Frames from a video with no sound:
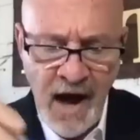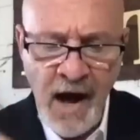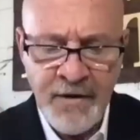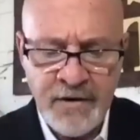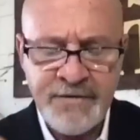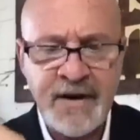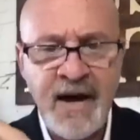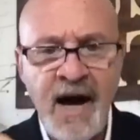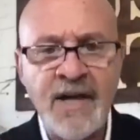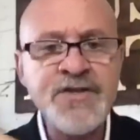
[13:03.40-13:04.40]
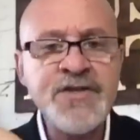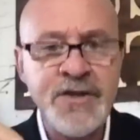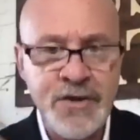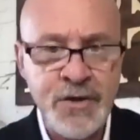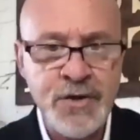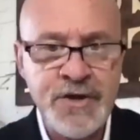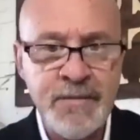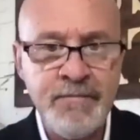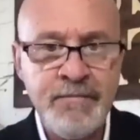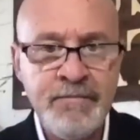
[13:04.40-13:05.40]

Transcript: honored the Constitution."